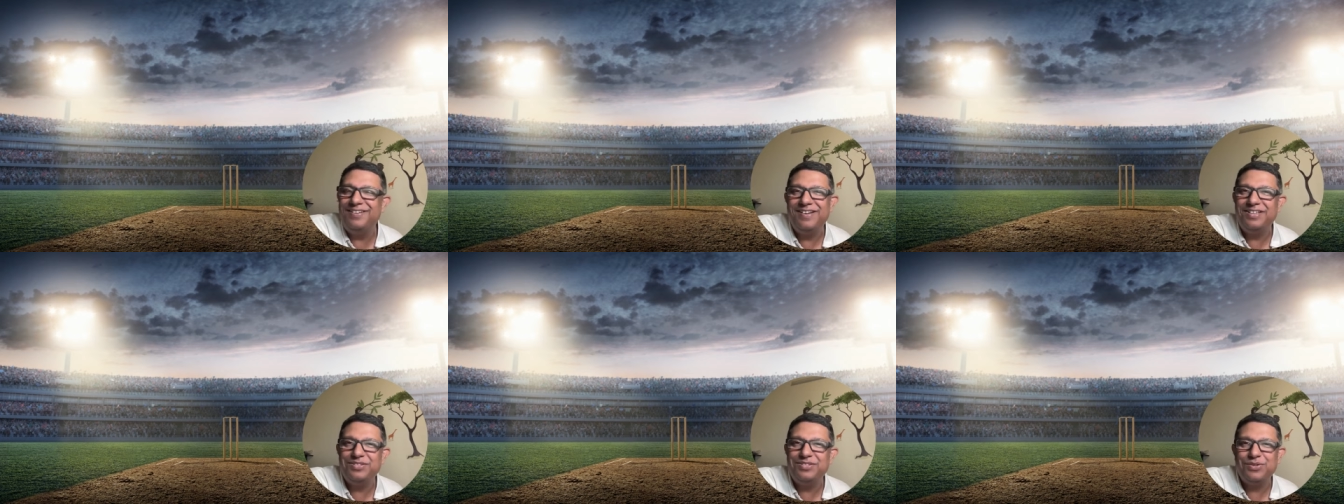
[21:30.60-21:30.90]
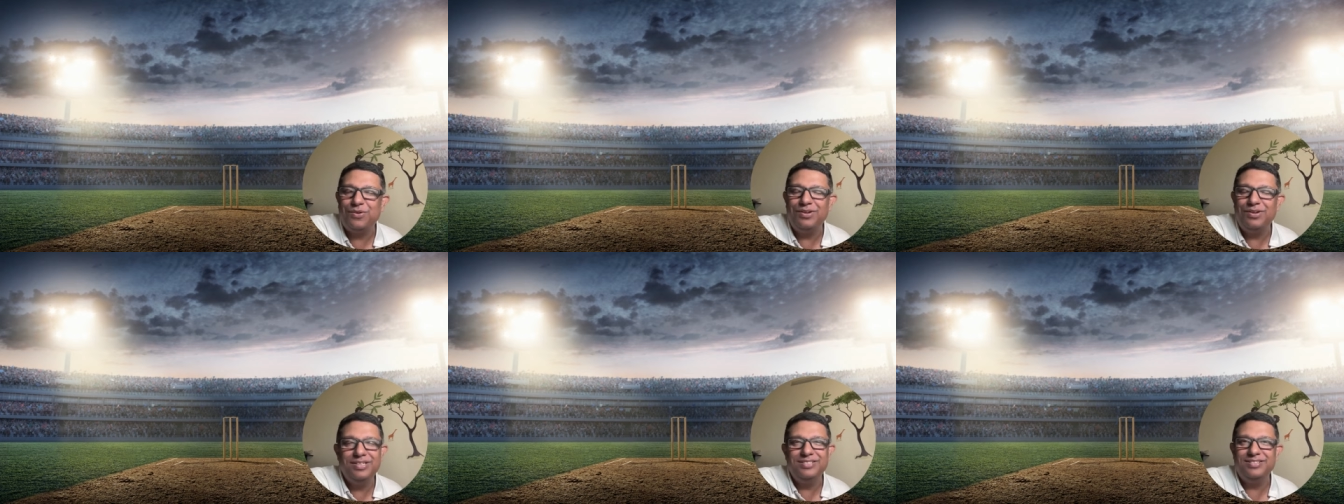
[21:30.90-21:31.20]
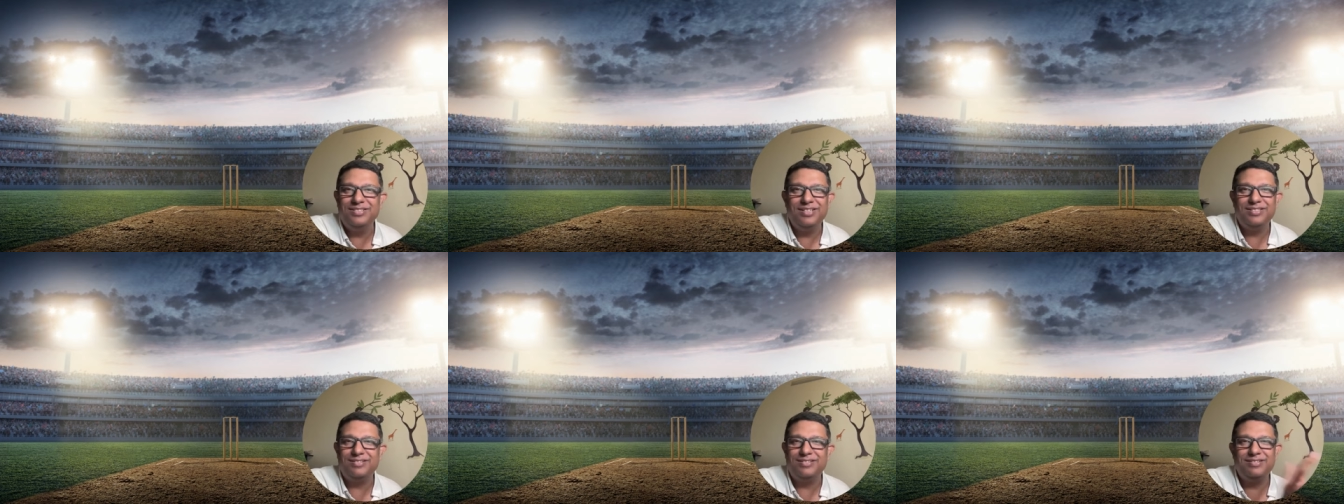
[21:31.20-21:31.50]
rest all is
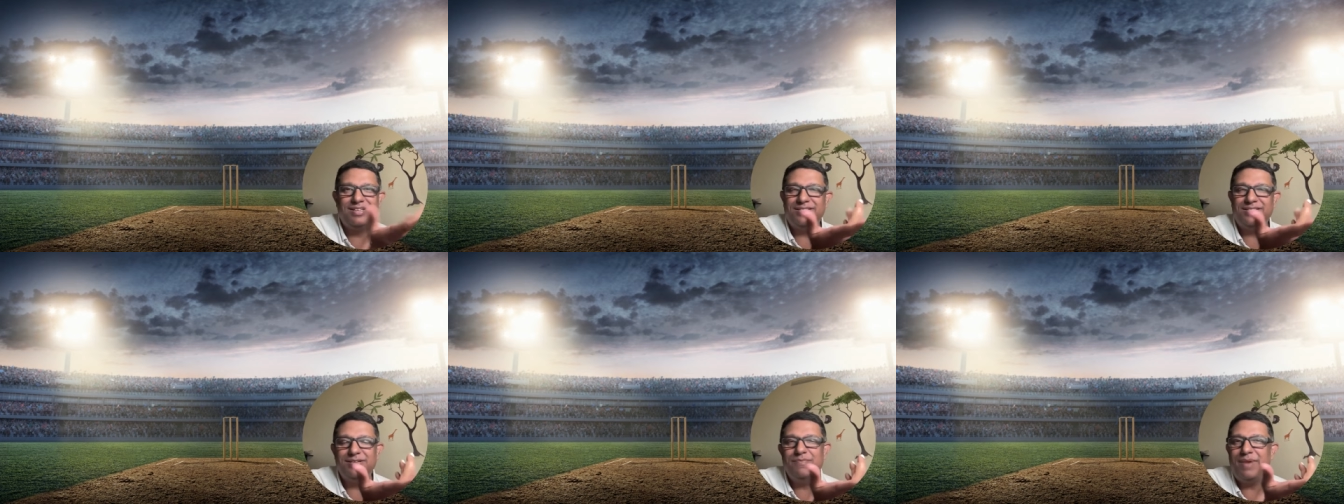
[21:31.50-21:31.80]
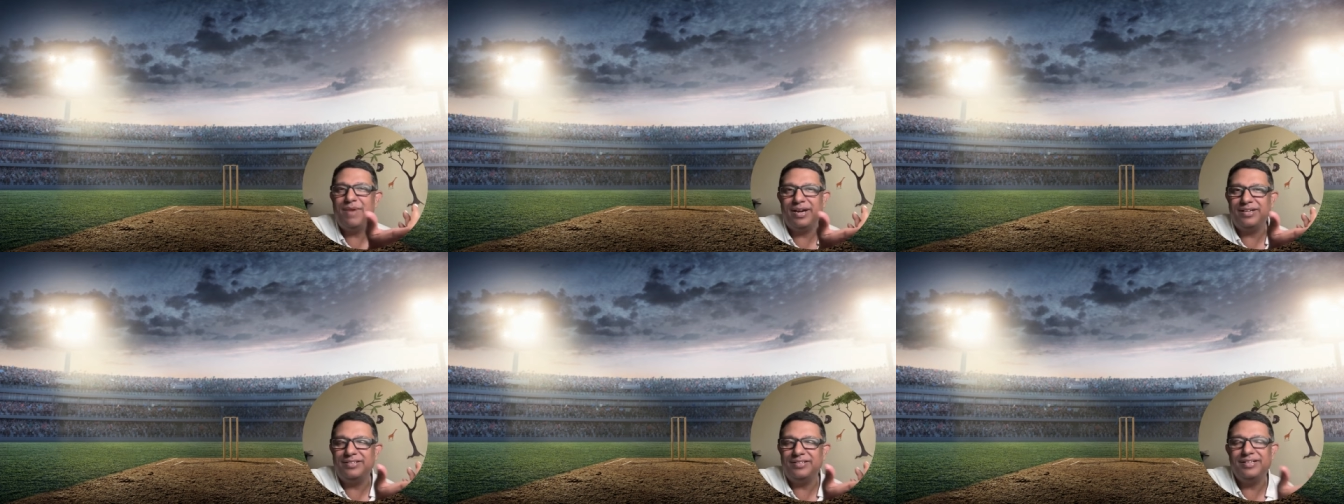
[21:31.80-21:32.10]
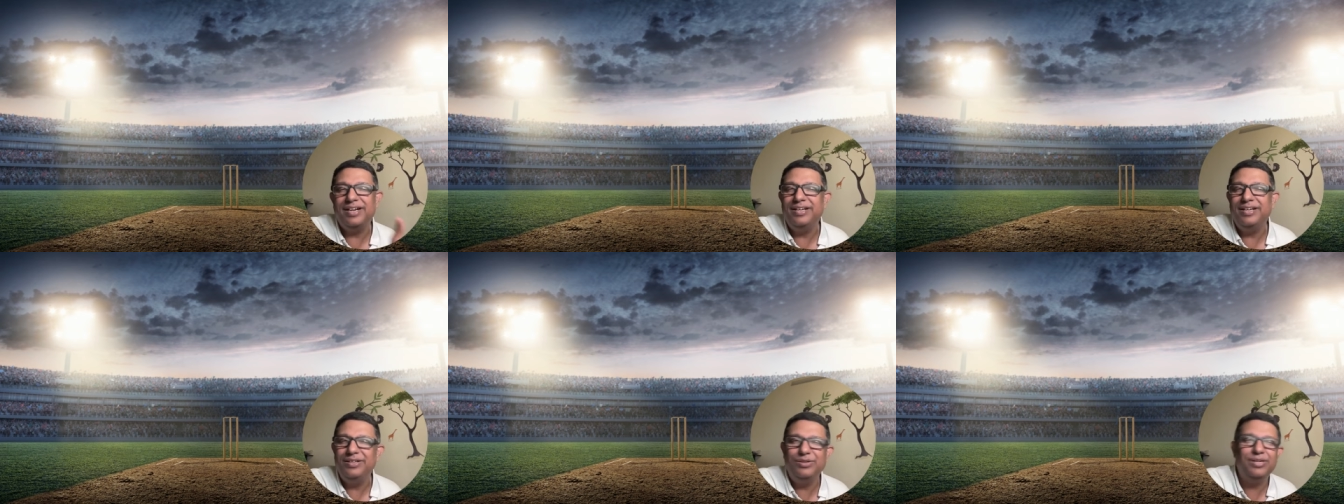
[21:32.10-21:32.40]
just doesn't matter, right?